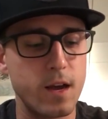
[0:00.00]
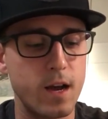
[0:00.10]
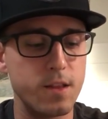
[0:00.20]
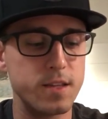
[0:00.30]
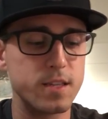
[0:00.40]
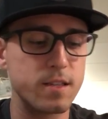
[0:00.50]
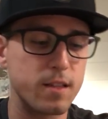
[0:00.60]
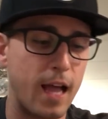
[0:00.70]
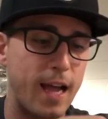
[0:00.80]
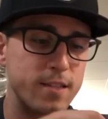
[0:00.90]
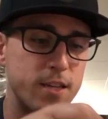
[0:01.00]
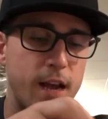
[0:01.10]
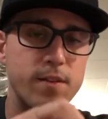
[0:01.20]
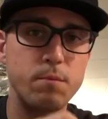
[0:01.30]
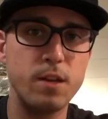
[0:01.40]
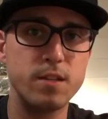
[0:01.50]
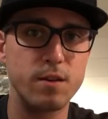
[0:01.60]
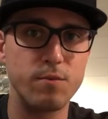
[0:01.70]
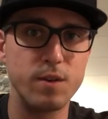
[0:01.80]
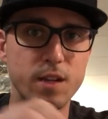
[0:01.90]
Uh, this is glass shafting beads.
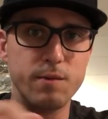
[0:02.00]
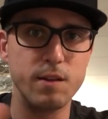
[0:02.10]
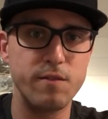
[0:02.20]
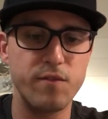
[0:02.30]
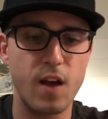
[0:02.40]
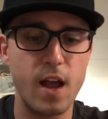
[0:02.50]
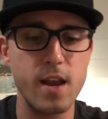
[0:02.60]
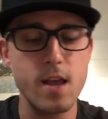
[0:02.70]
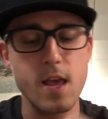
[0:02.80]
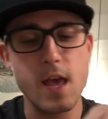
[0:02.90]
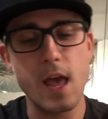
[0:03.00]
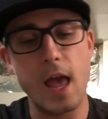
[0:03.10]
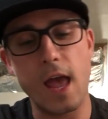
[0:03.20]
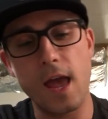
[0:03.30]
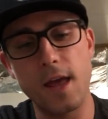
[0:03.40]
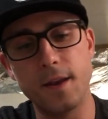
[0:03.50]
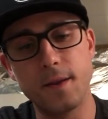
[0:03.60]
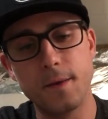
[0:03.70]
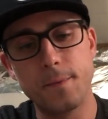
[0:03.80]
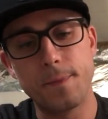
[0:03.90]
They're really, really fine, and